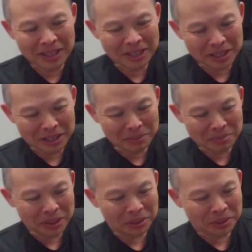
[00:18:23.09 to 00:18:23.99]
Um,
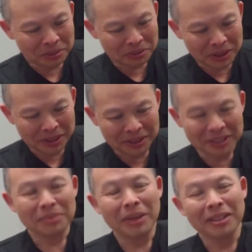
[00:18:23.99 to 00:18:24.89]
I heard of uh,
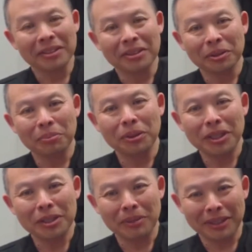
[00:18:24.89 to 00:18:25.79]
this method called the
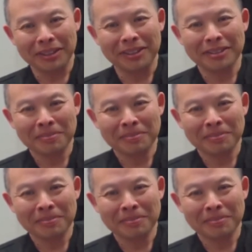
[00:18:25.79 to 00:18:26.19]
Bernese method